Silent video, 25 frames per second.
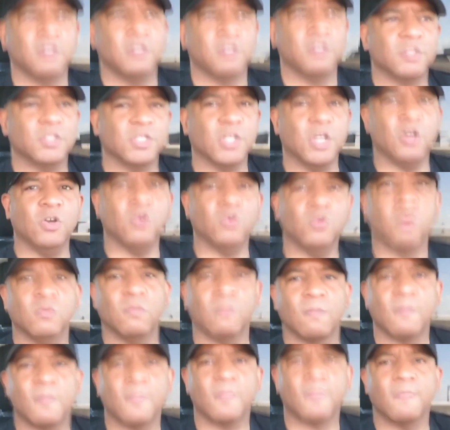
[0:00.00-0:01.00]
So
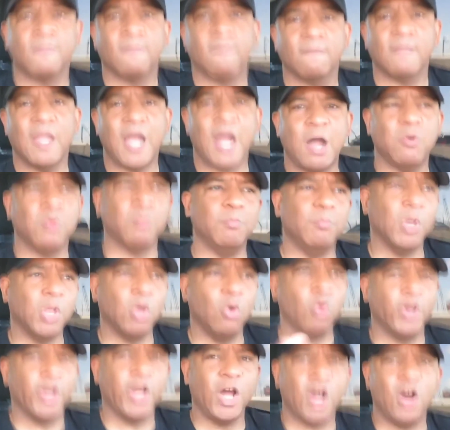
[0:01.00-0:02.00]
I would
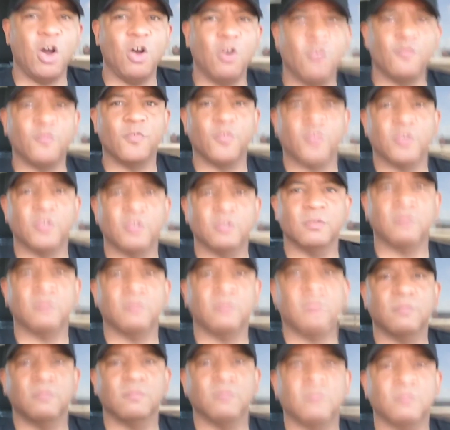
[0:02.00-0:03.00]
blow it off.
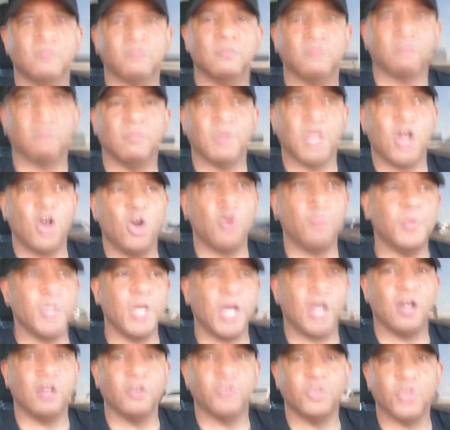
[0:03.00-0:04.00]
Now I hope
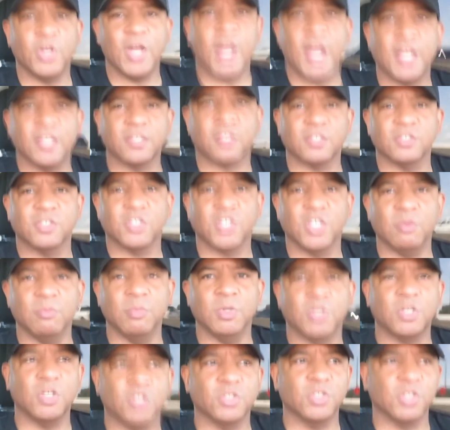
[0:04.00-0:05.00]
you guys can see
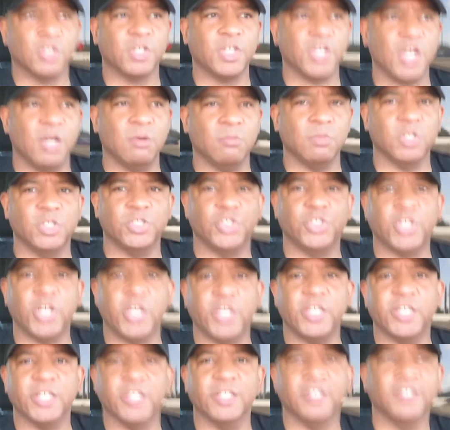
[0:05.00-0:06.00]
me because the camera is
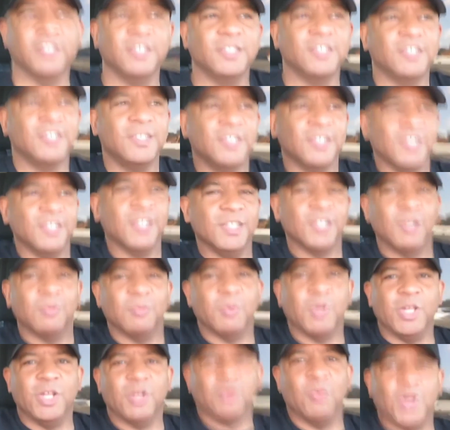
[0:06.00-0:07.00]
shaking.
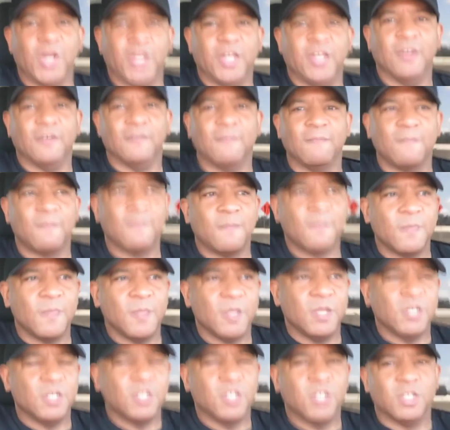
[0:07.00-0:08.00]
But anyway,
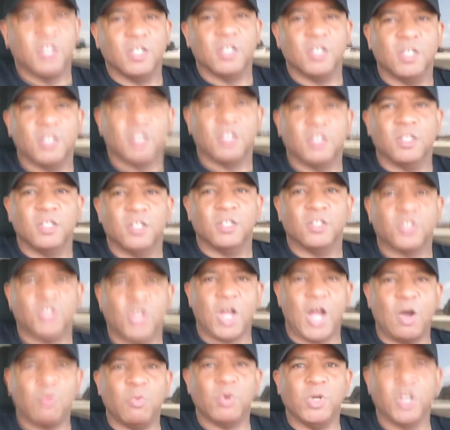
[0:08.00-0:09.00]

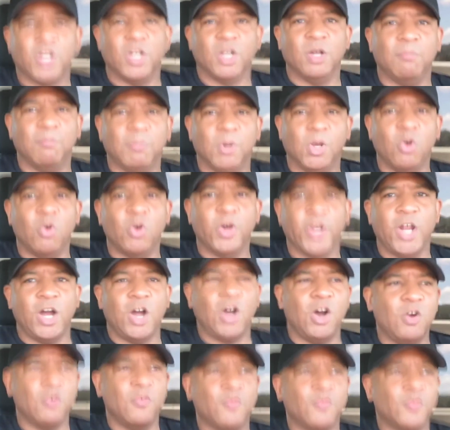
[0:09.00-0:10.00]
so I would blow it
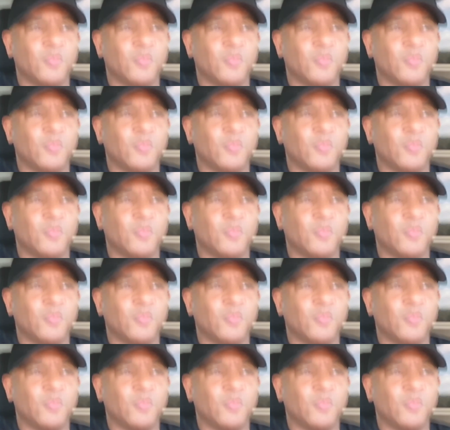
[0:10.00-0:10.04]
off